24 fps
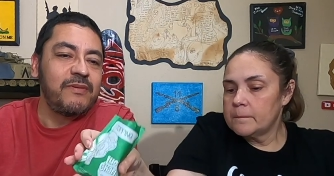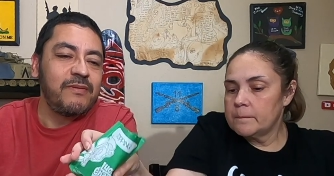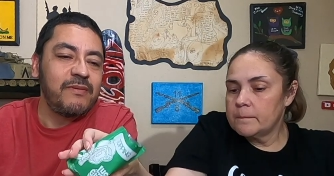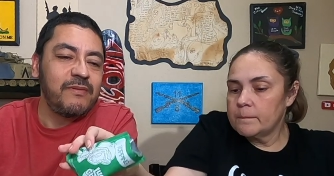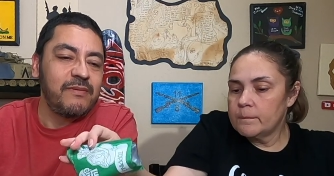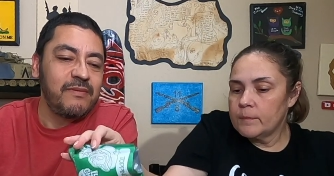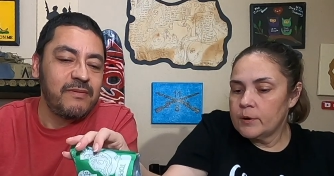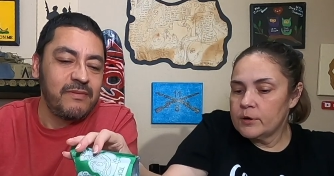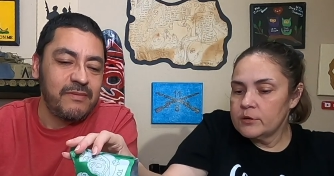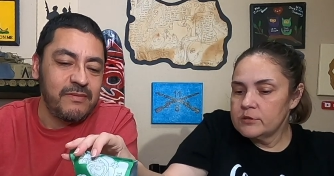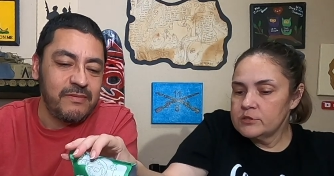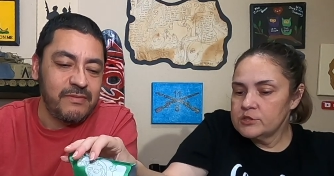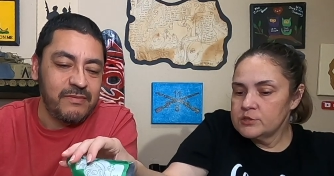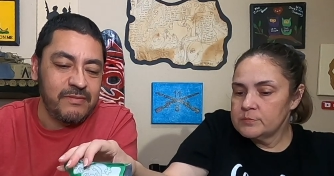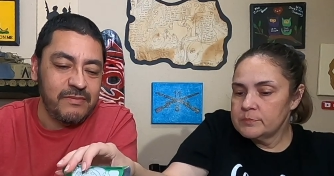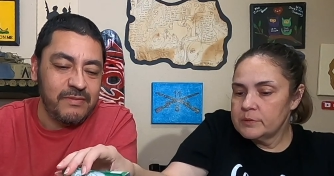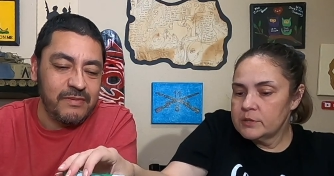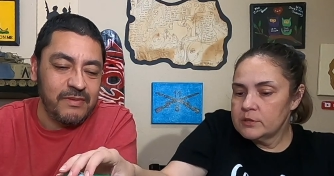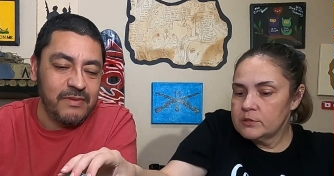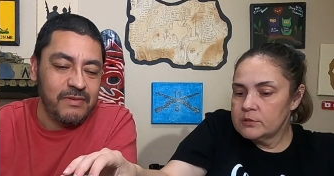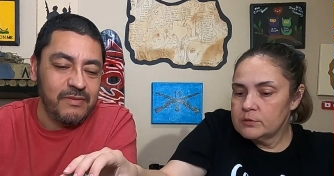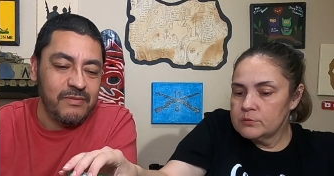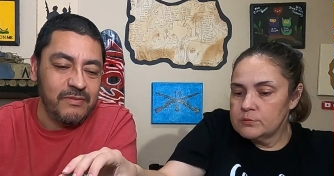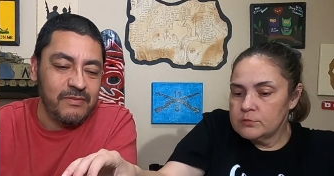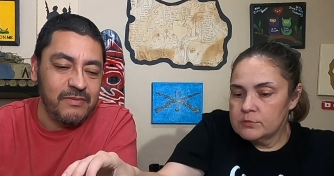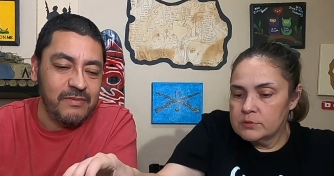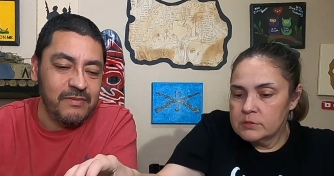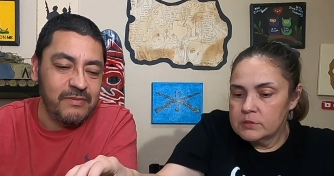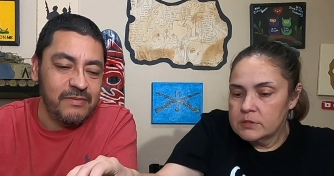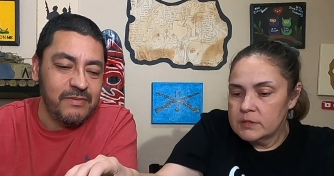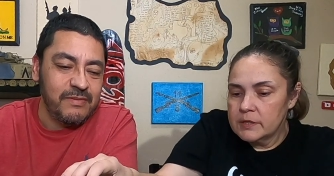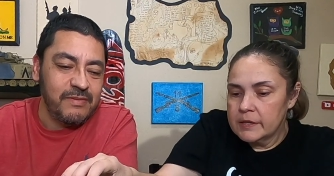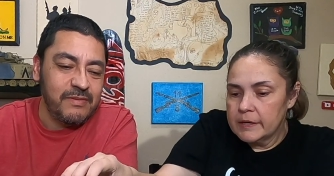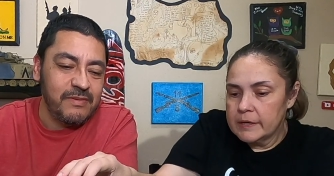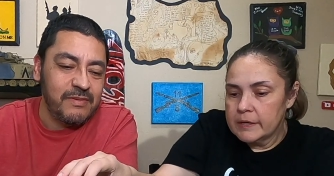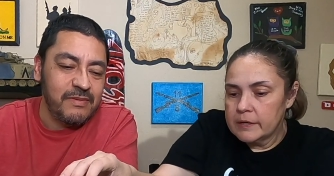Speaker 1: Marshmallows,
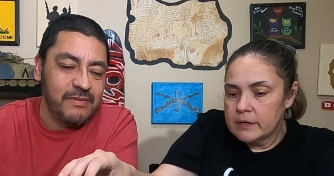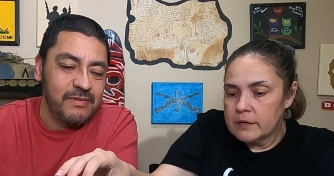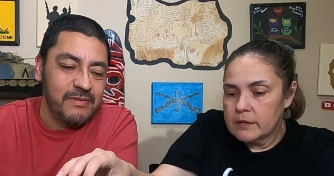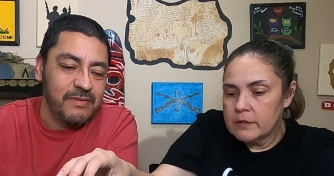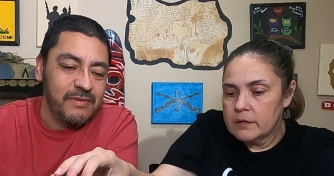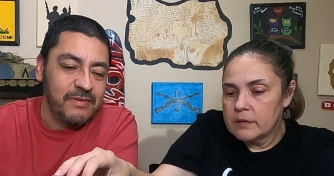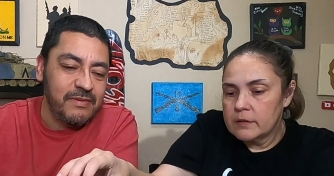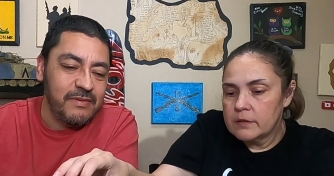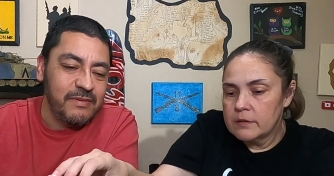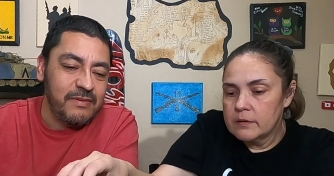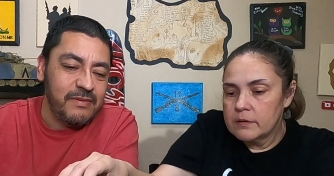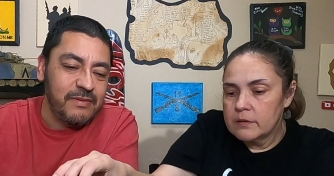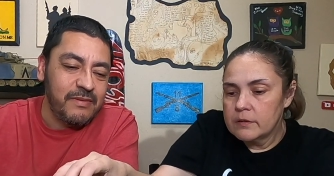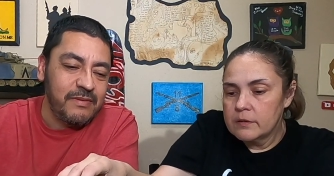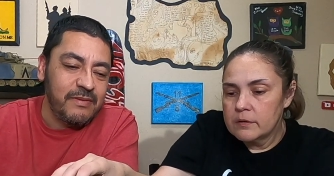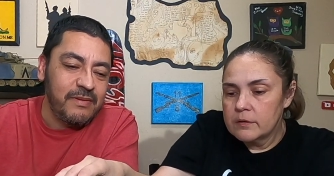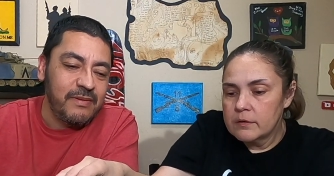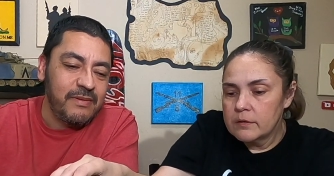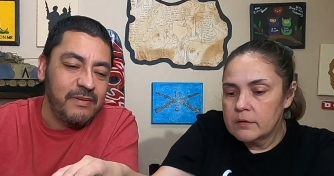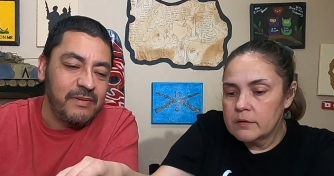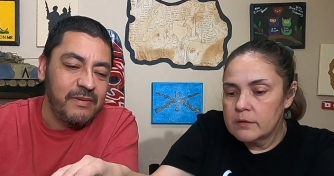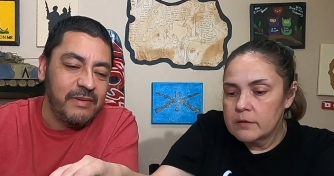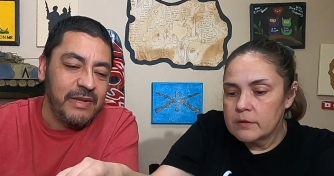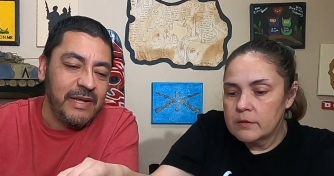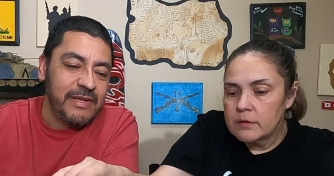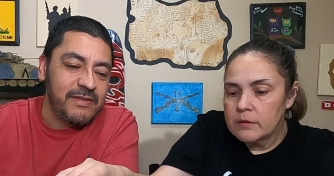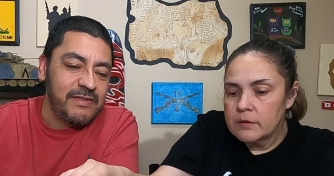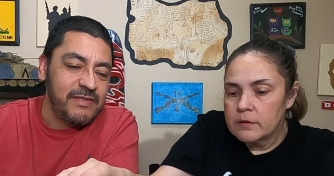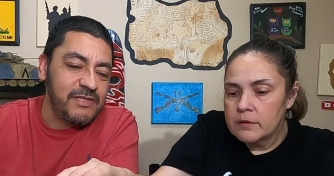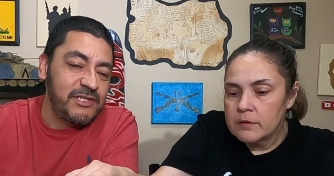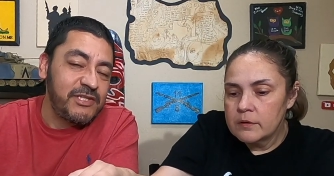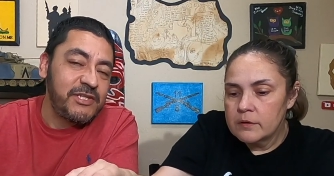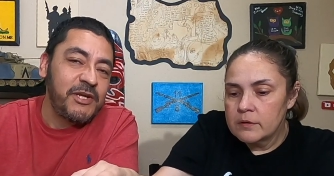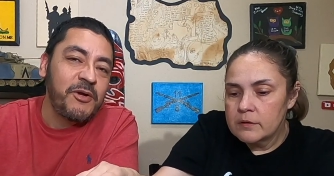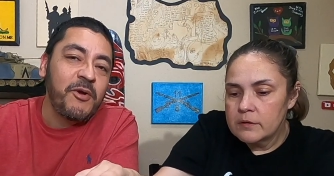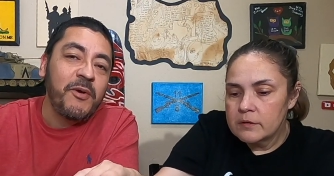like
Speaker 2: like the
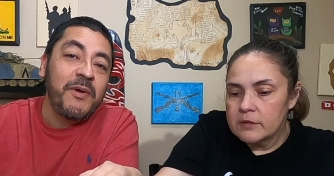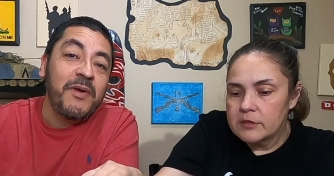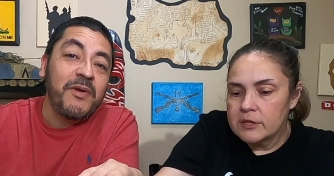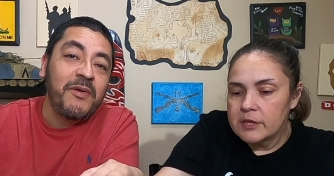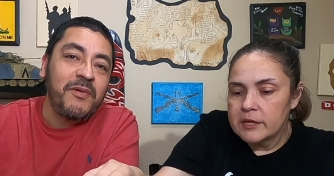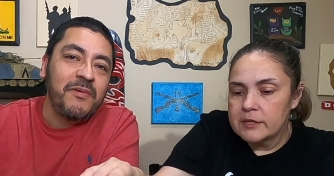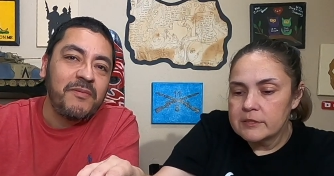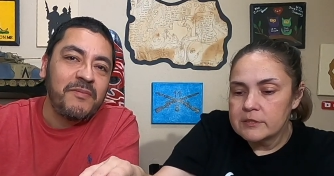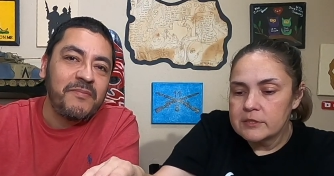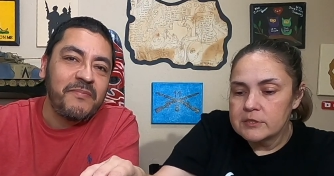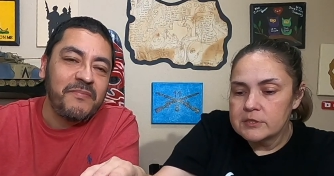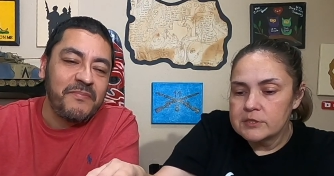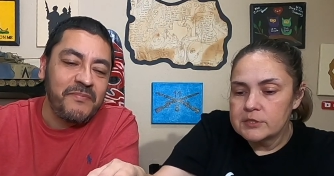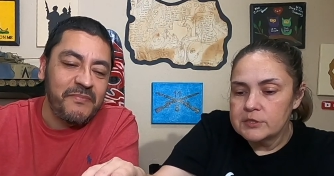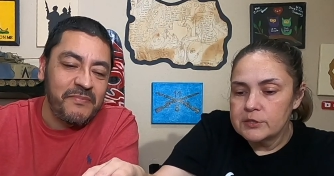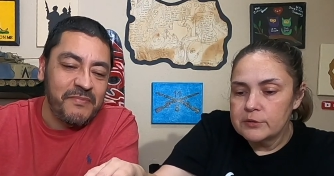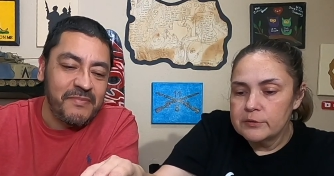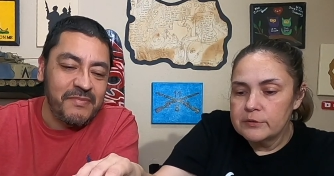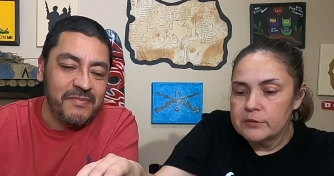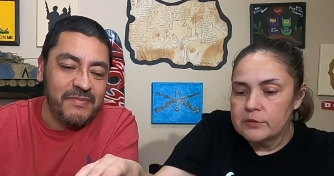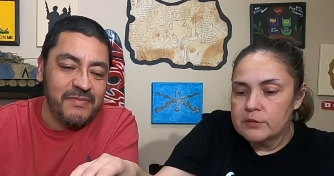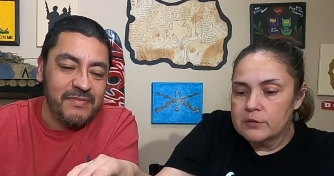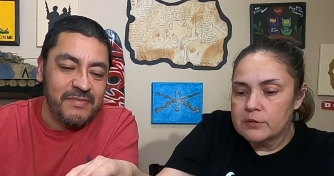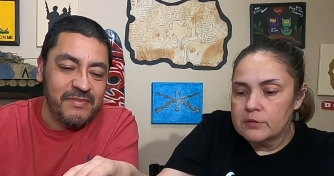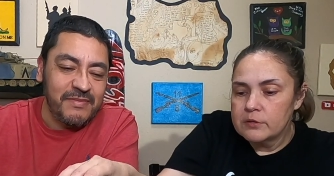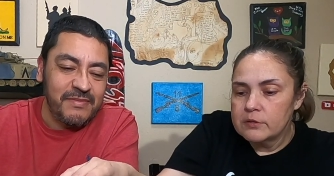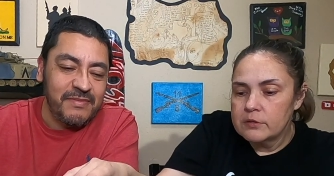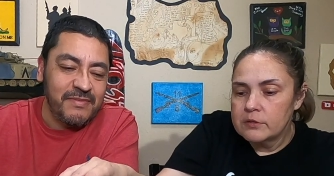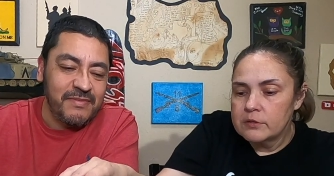cereal.
Speaker 1: Like the cereal.